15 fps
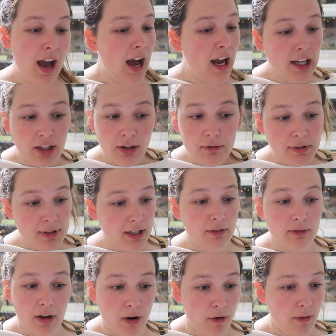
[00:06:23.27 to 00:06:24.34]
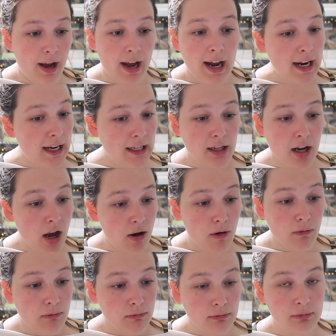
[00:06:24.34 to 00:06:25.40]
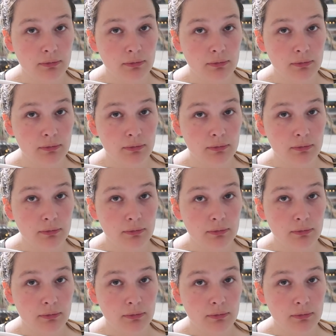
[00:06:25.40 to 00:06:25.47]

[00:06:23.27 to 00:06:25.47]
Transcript: I know, Zero, I know.